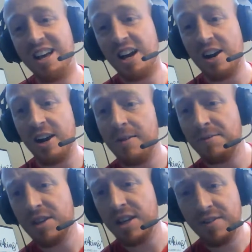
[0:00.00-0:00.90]
All right.
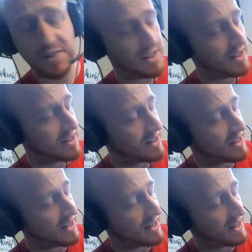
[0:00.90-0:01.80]
If it's
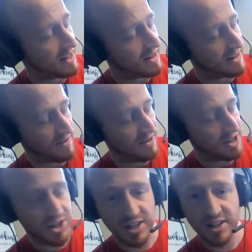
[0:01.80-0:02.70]

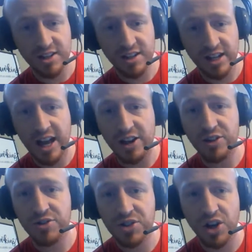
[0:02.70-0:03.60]
division, then how do
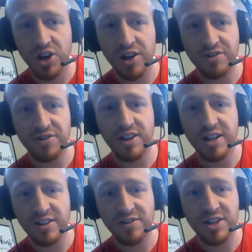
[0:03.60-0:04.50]
you solve a
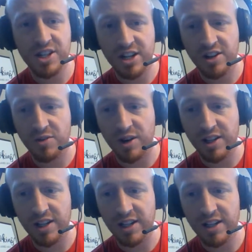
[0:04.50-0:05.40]
division
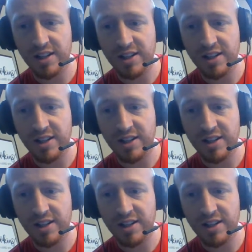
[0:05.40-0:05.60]
inequality?